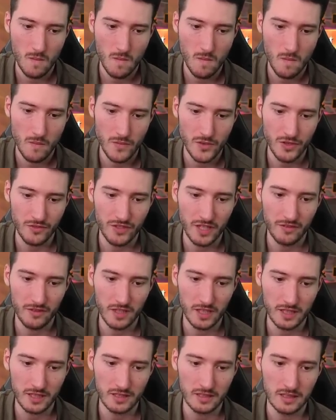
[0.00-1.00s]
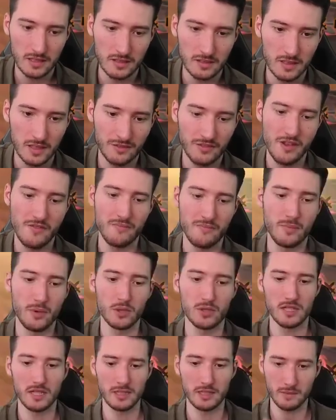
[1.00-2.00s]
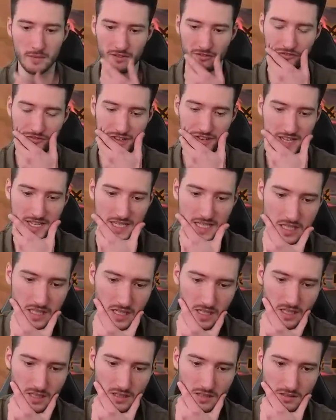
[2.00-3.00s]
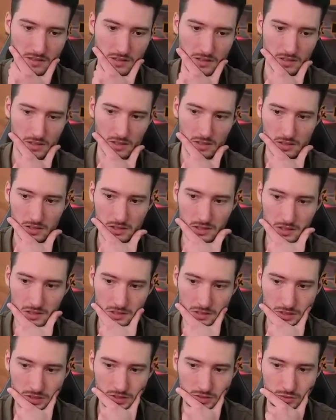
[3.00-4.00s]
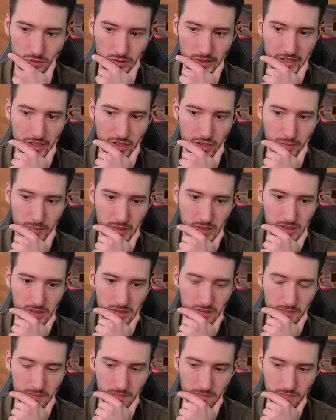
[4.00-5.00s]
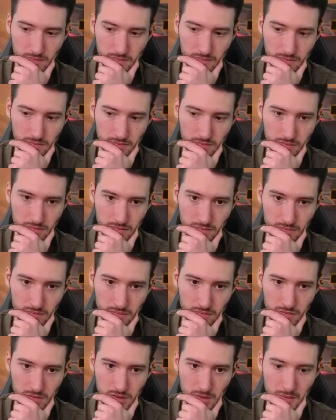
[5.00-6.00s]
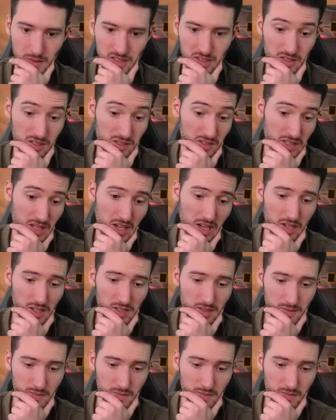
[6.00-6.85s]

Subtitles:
So if they have like if they have burst lightning my face and rage me, I might still die.